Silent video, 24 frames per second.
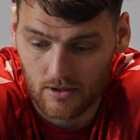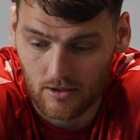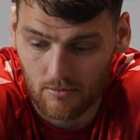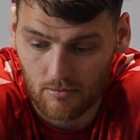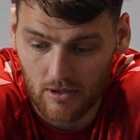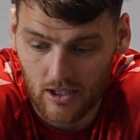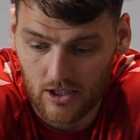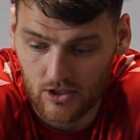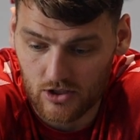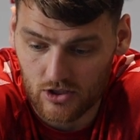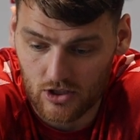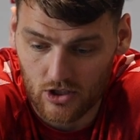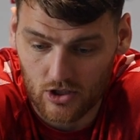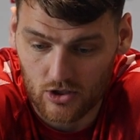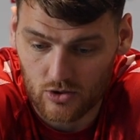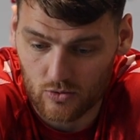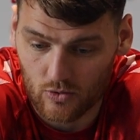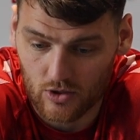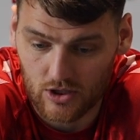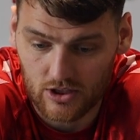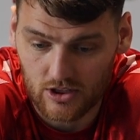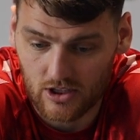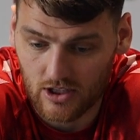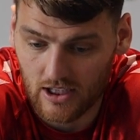The manager knows
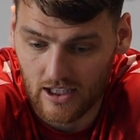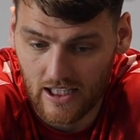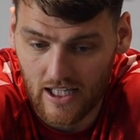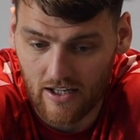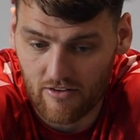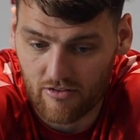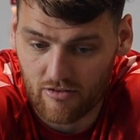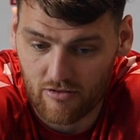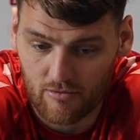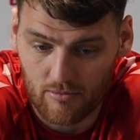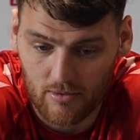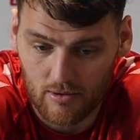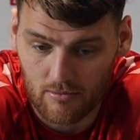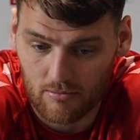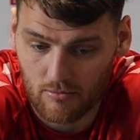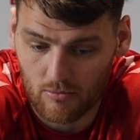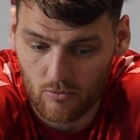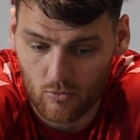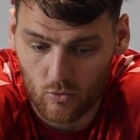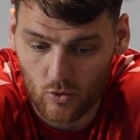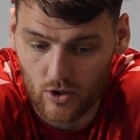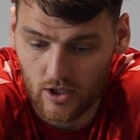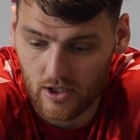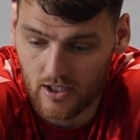what he's going to get from
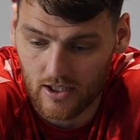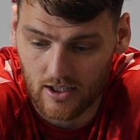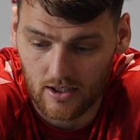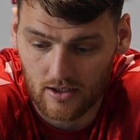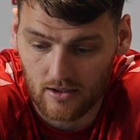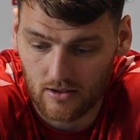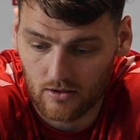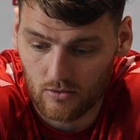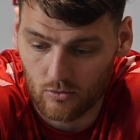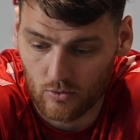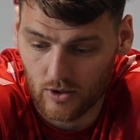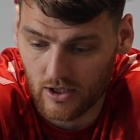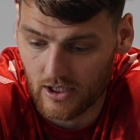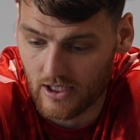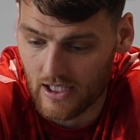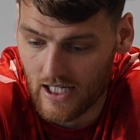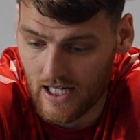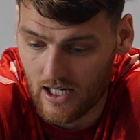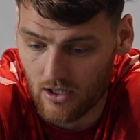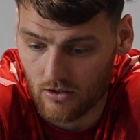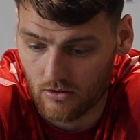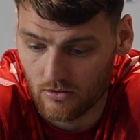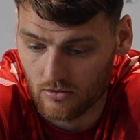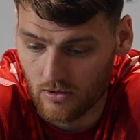him week in, week
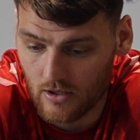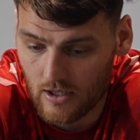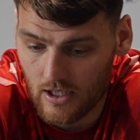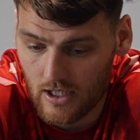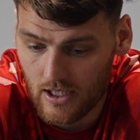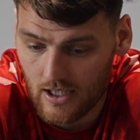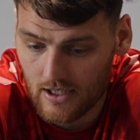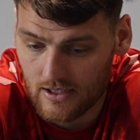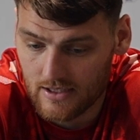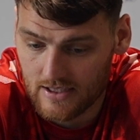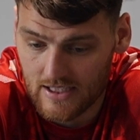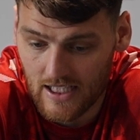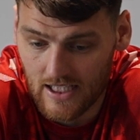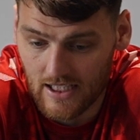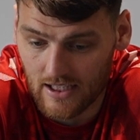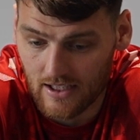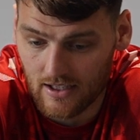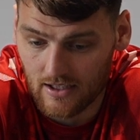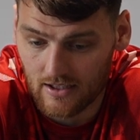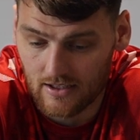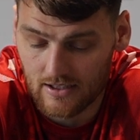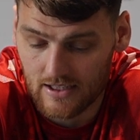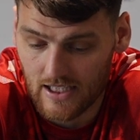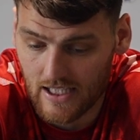out,
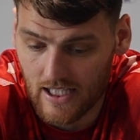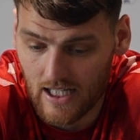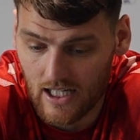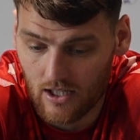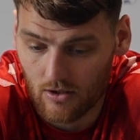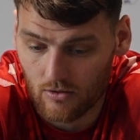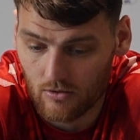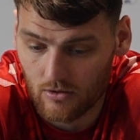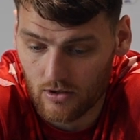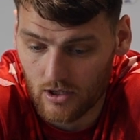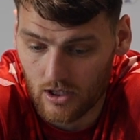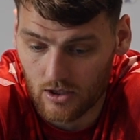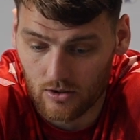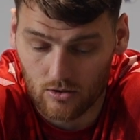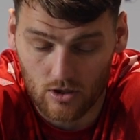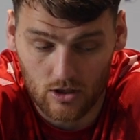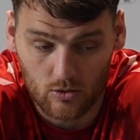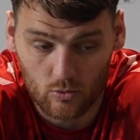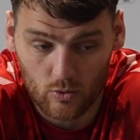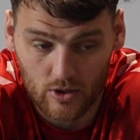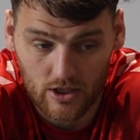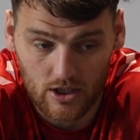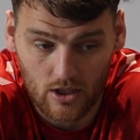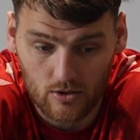day in, day out, and
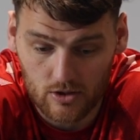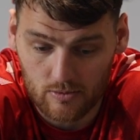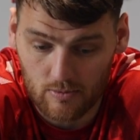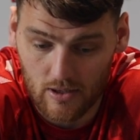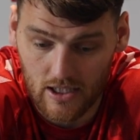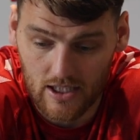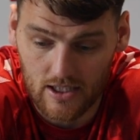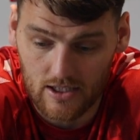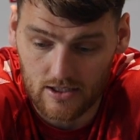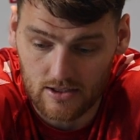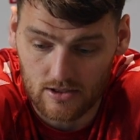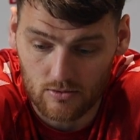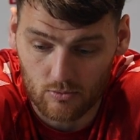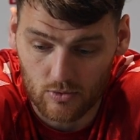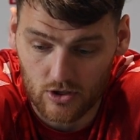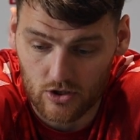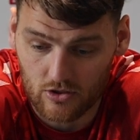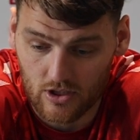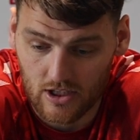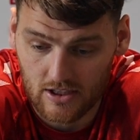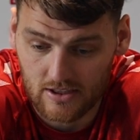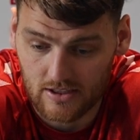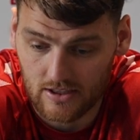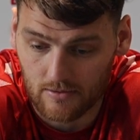and we know as players and we
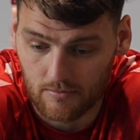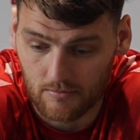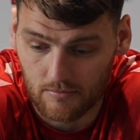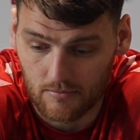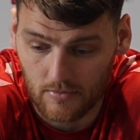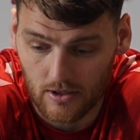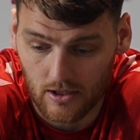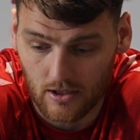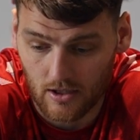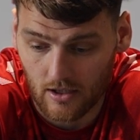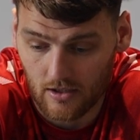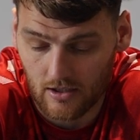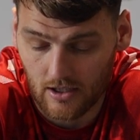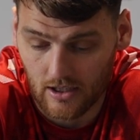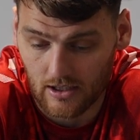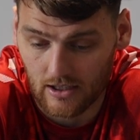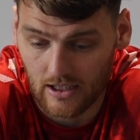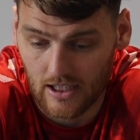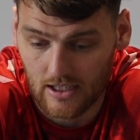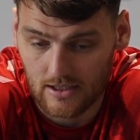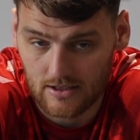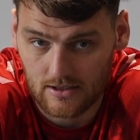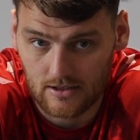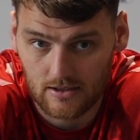trust him, and I think
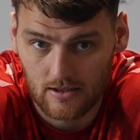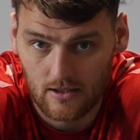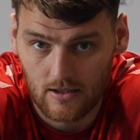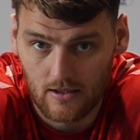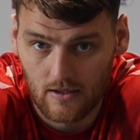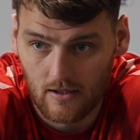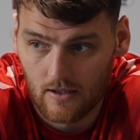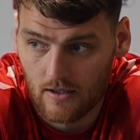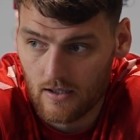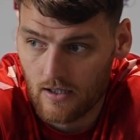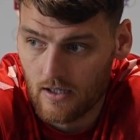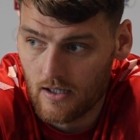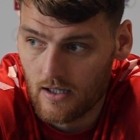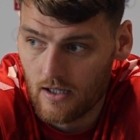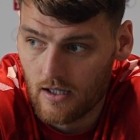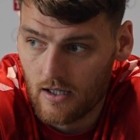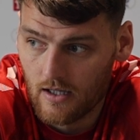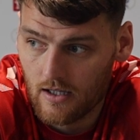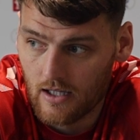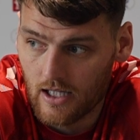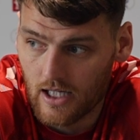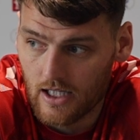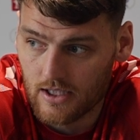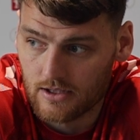that's
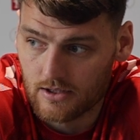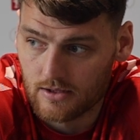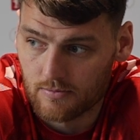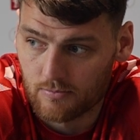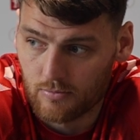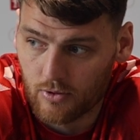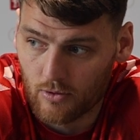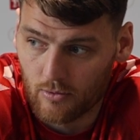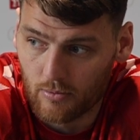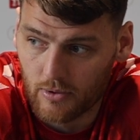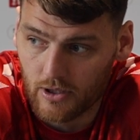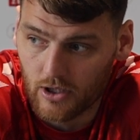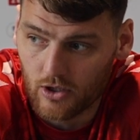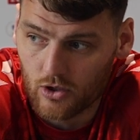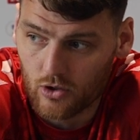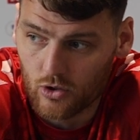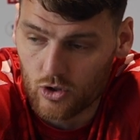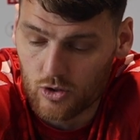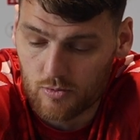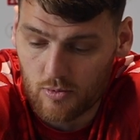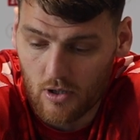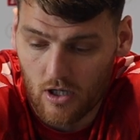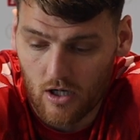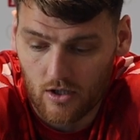that's probably a
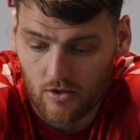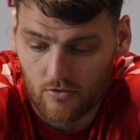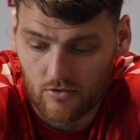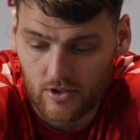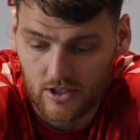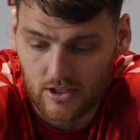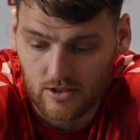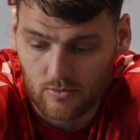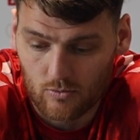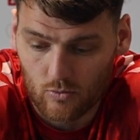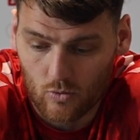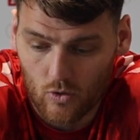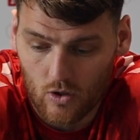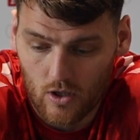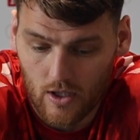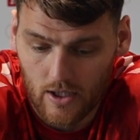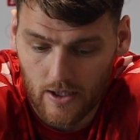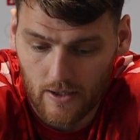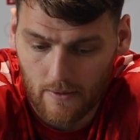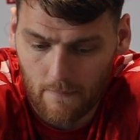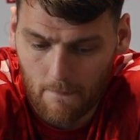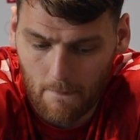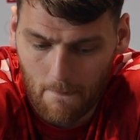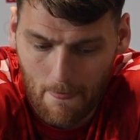huge part of the reason
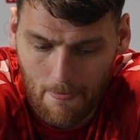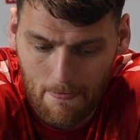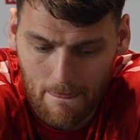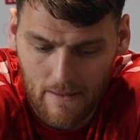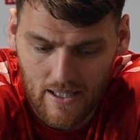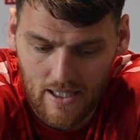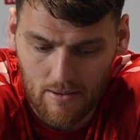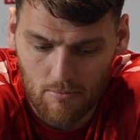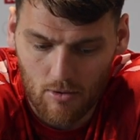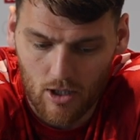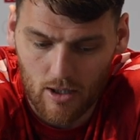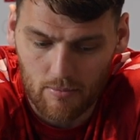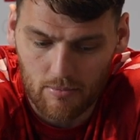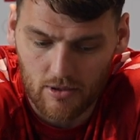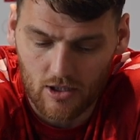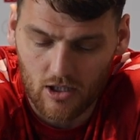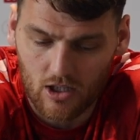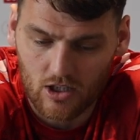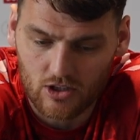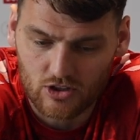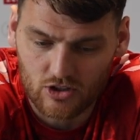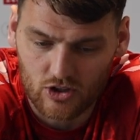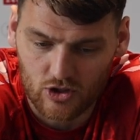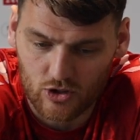why he might be
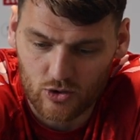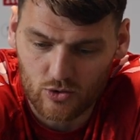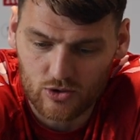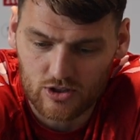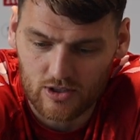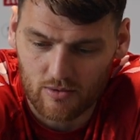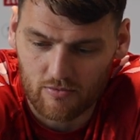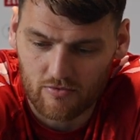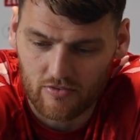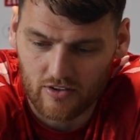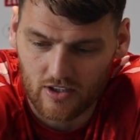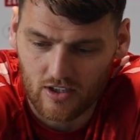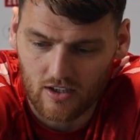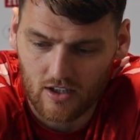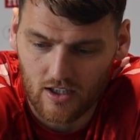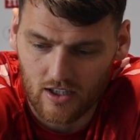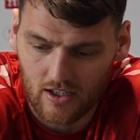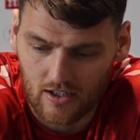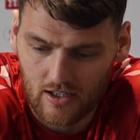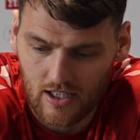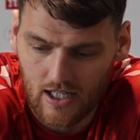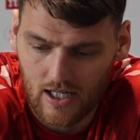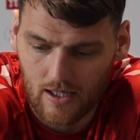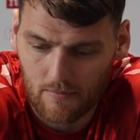asked to do something
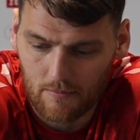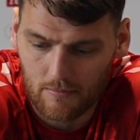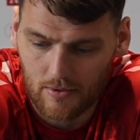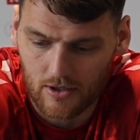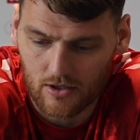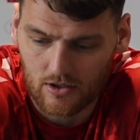like that